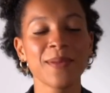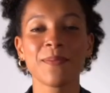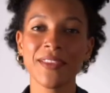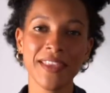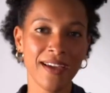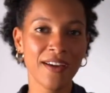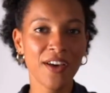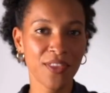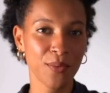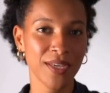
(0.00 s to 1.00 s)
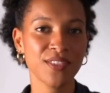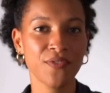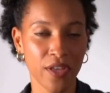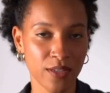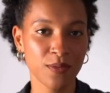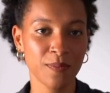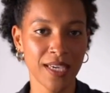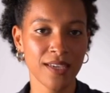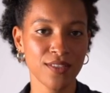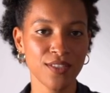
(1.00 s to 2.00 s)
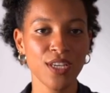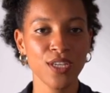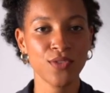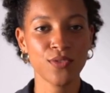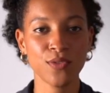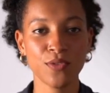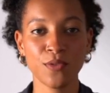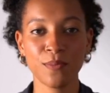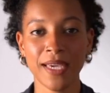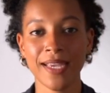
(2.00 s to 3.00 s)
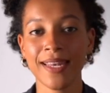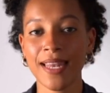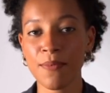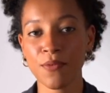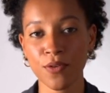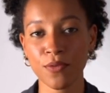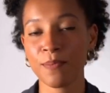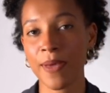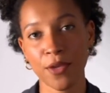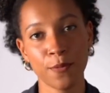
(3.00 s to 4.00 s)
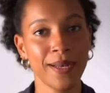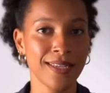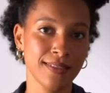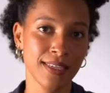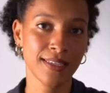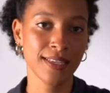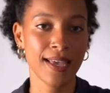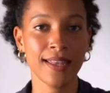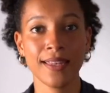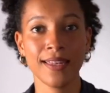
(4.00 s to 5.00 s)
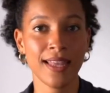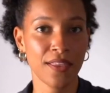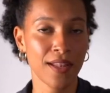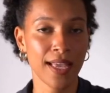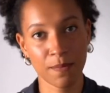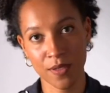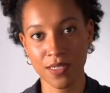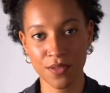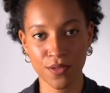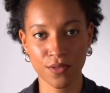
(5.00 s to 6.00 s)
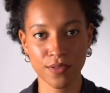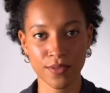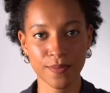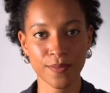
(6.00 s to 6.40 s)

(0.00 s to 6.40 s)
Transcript: But there are other ways for us makers to make lab-grown bioplastics and leather-like materials.